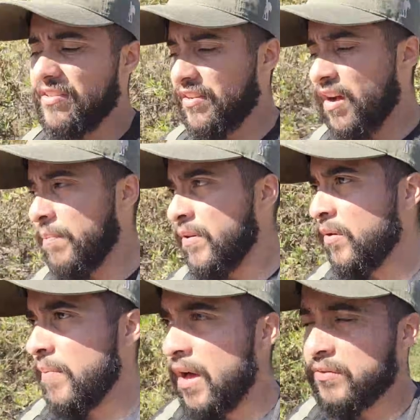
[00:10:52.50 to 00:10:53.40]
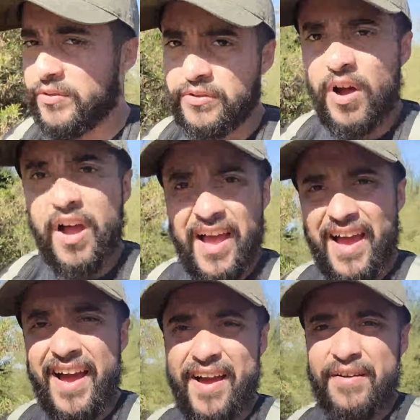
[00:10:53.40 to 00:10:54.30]
is an uphill battle to not
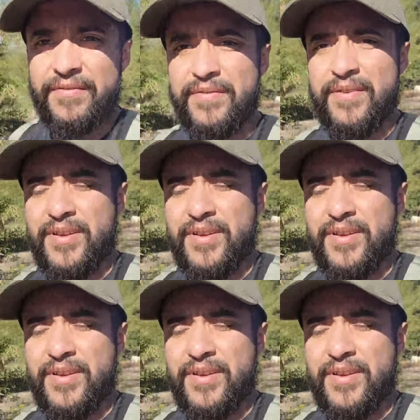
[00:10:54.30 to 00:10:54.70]
have